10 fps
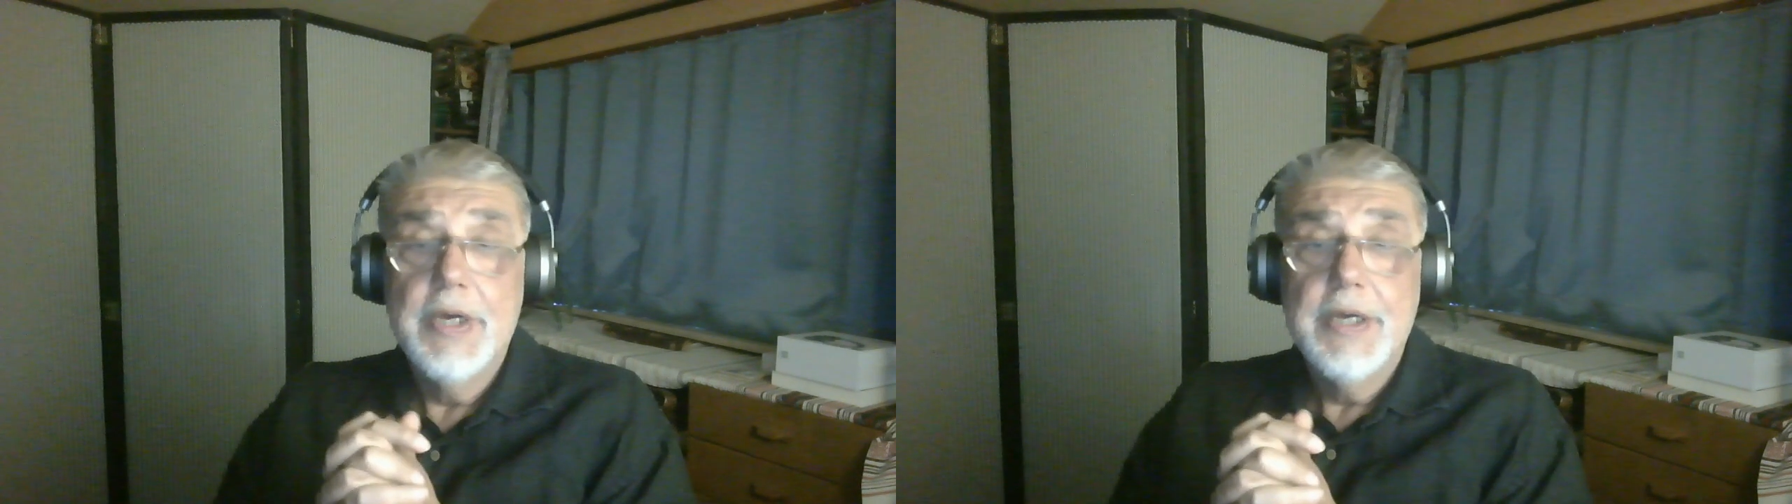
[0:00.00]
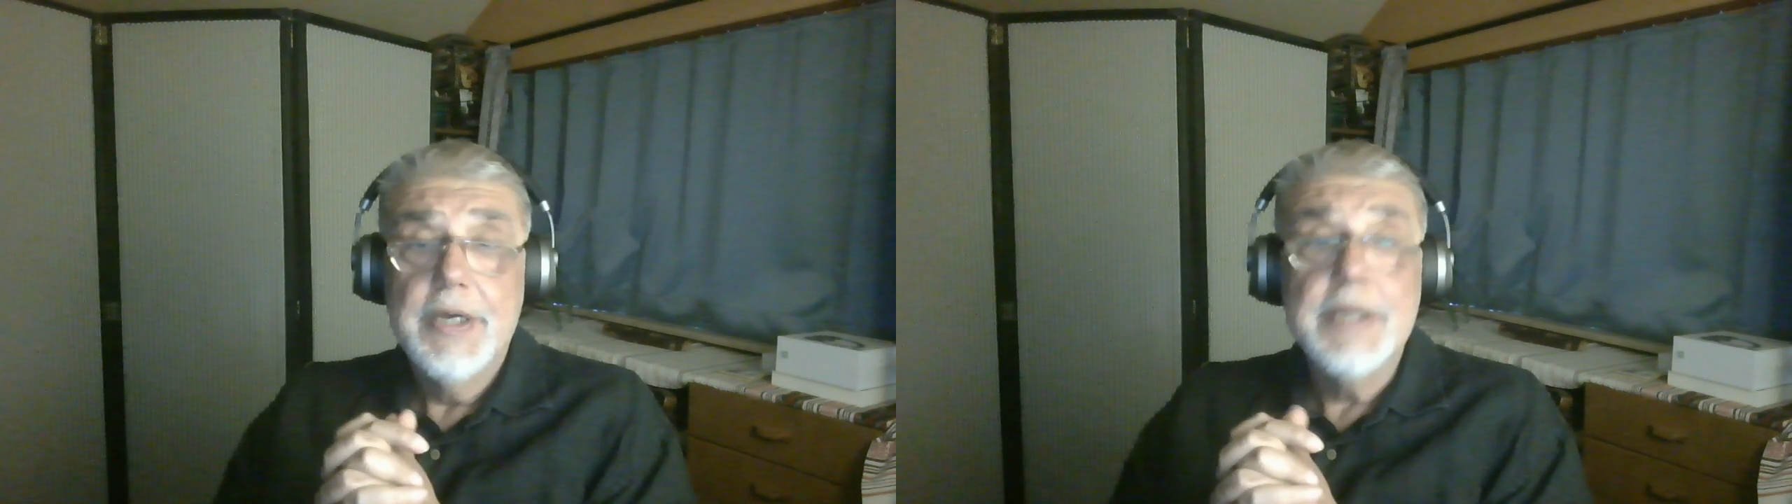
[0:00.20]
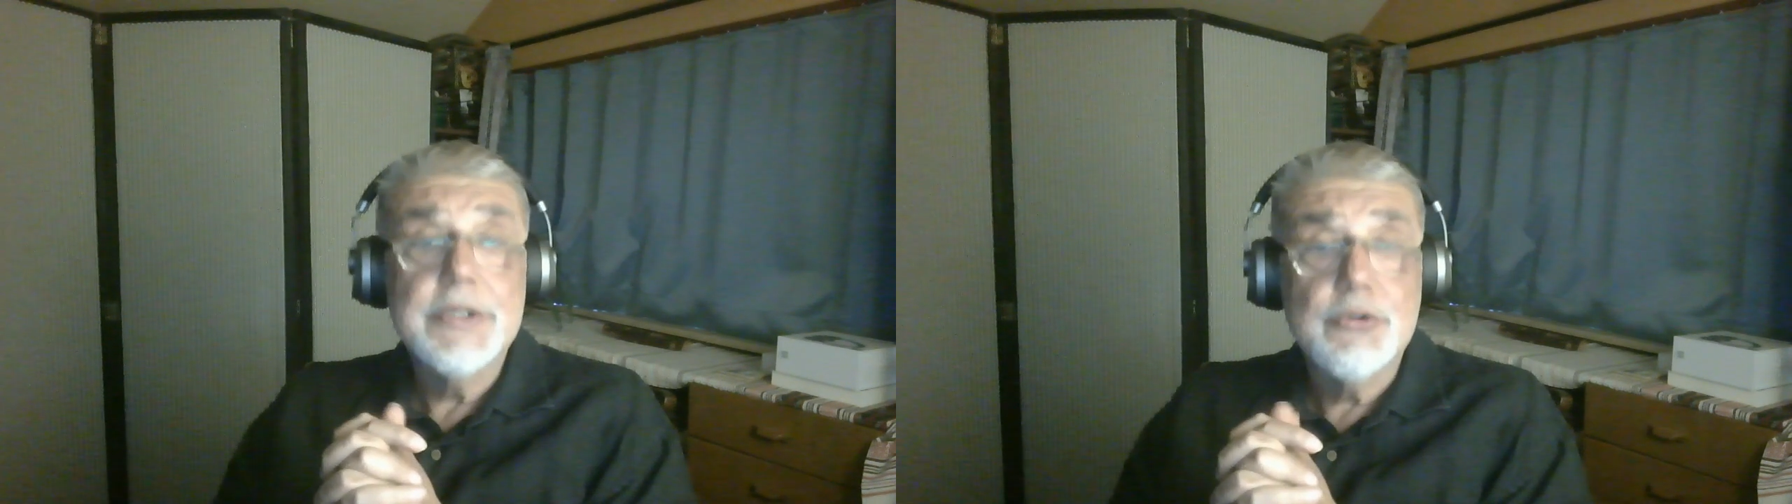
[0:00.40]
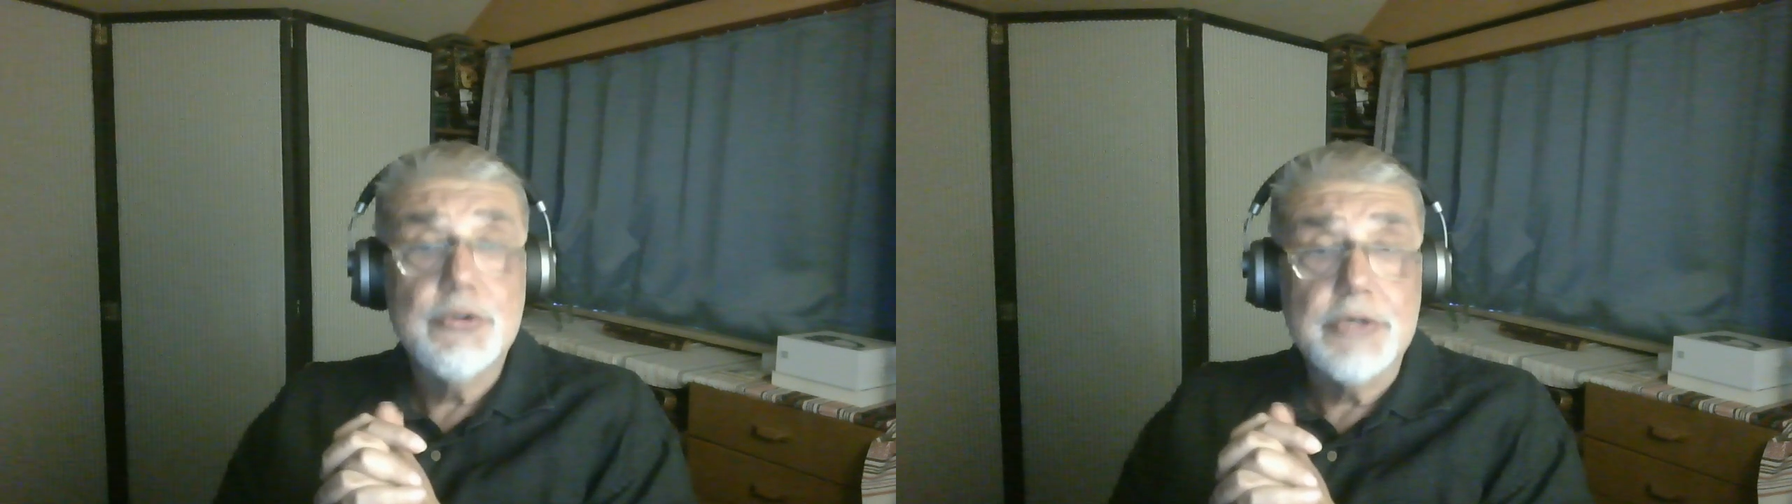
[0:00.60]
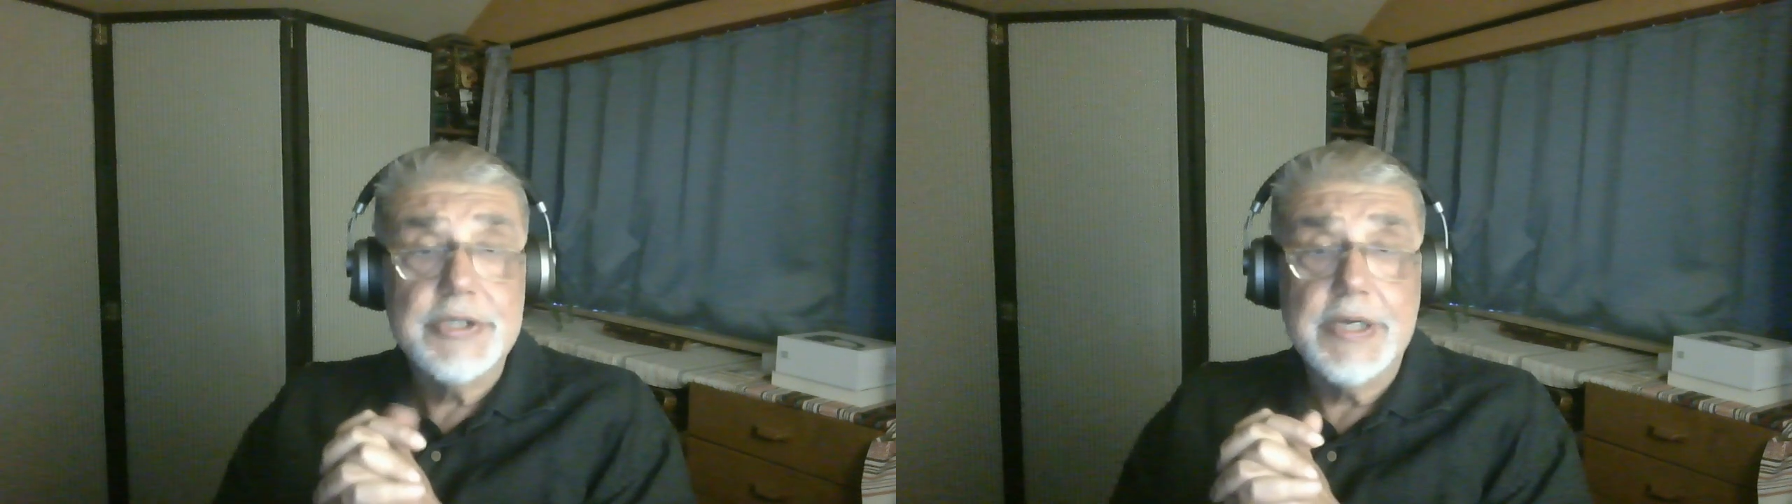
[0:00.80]
in the
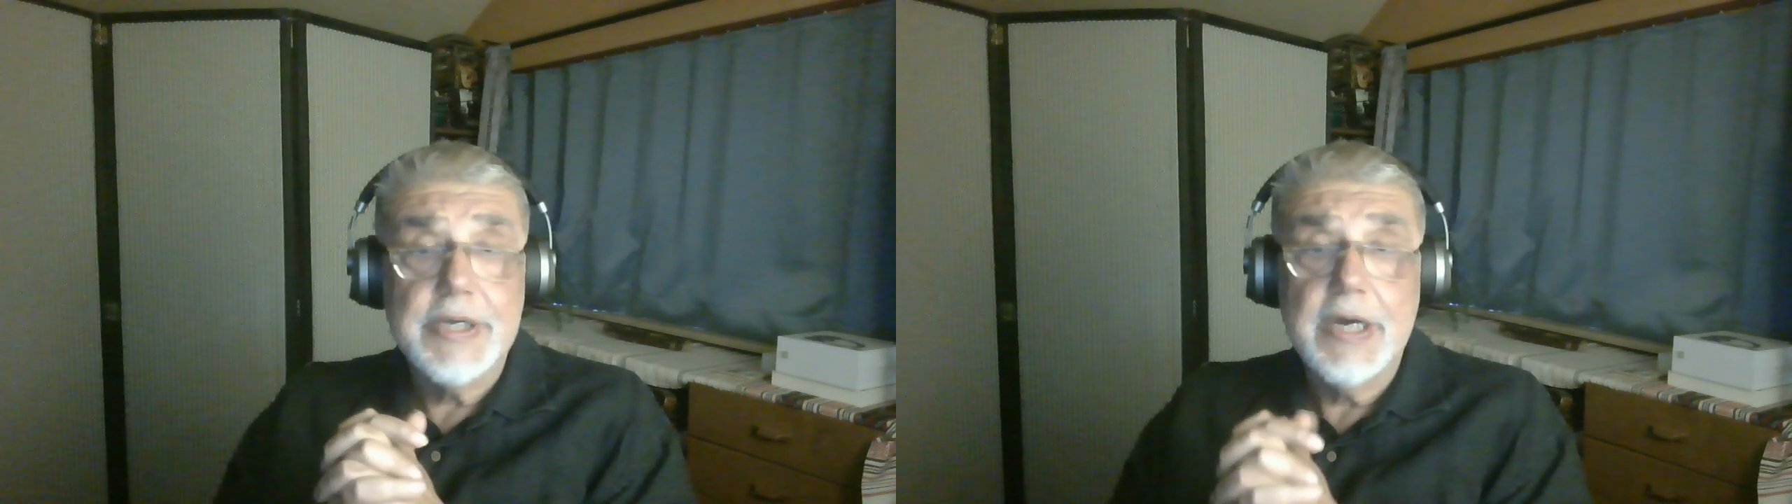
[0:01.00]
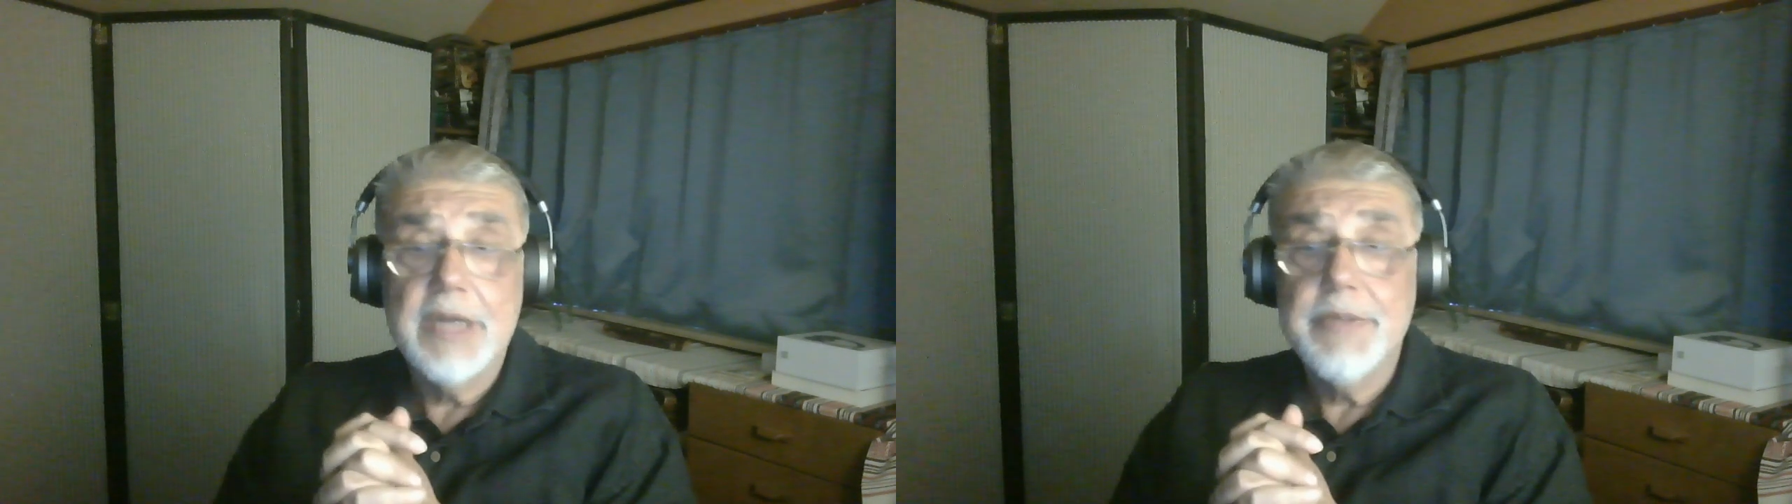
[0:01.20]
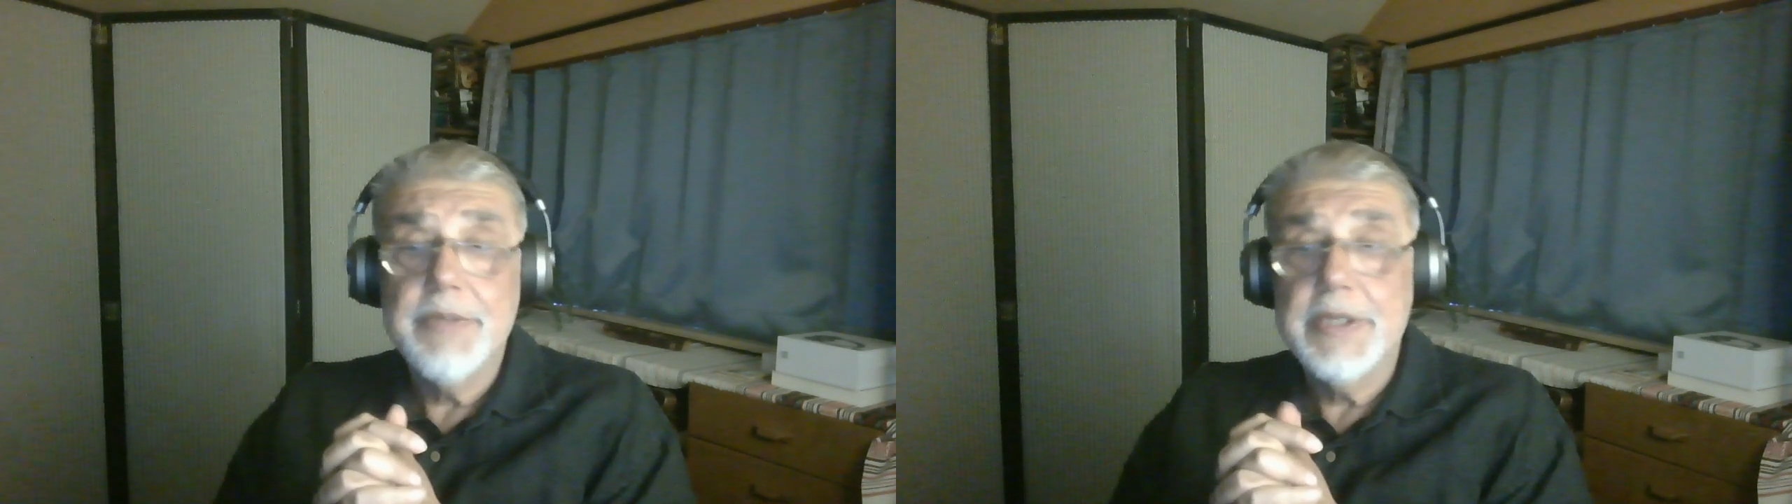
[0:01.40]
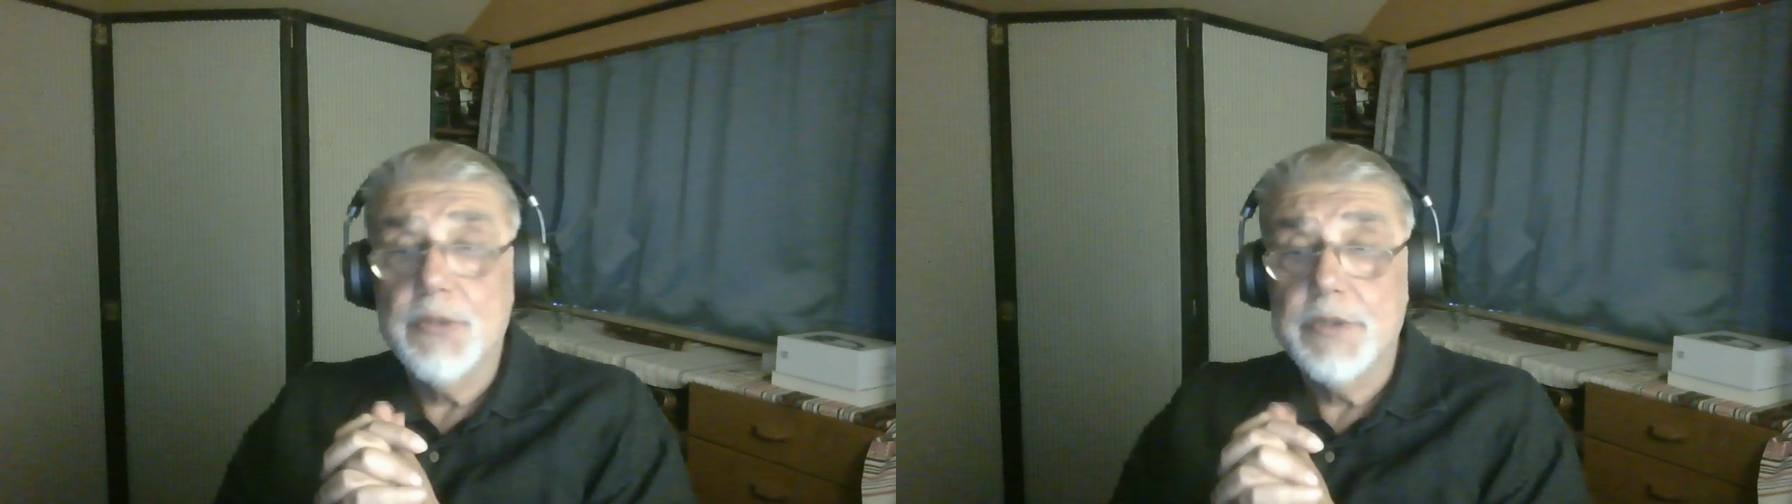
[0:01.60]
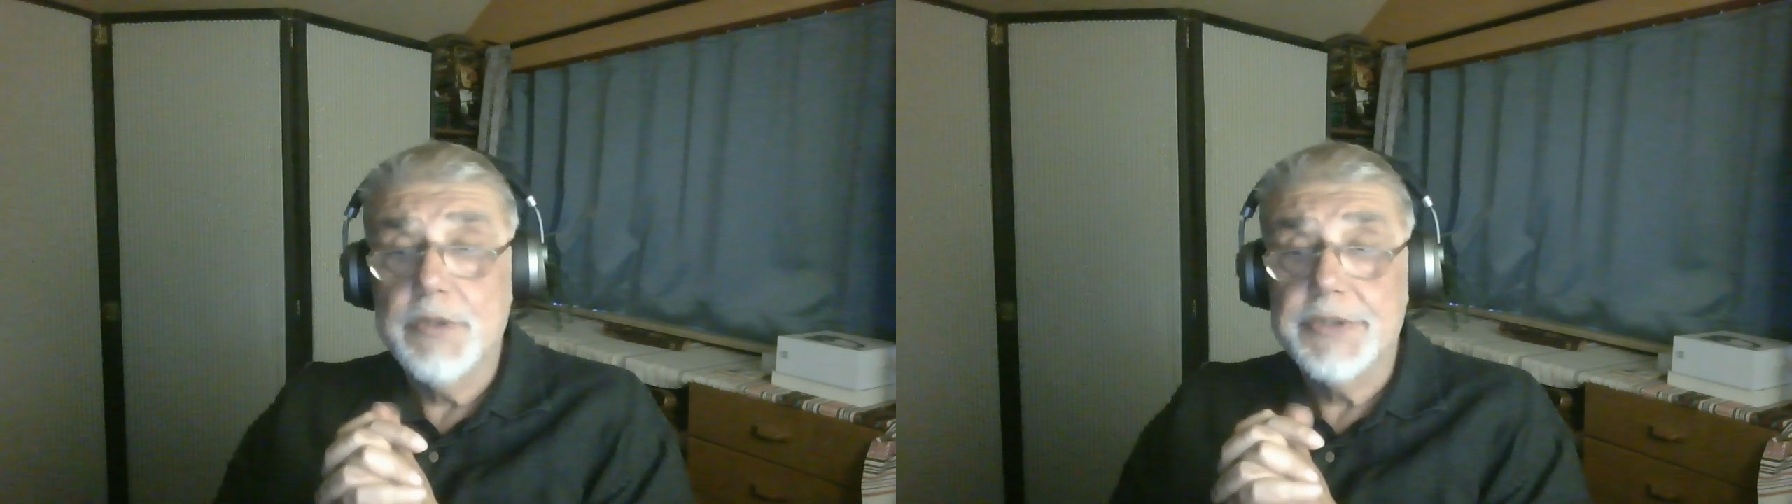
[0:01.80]
Turkish economy in the
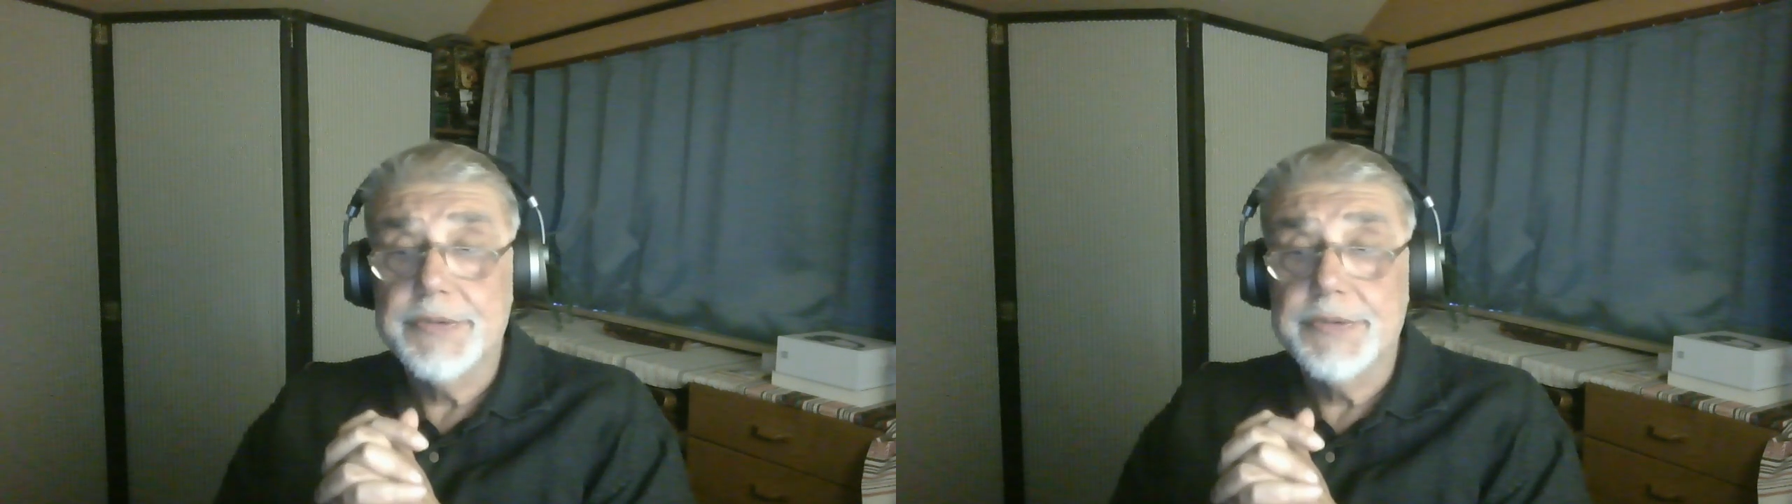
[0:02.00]
winter.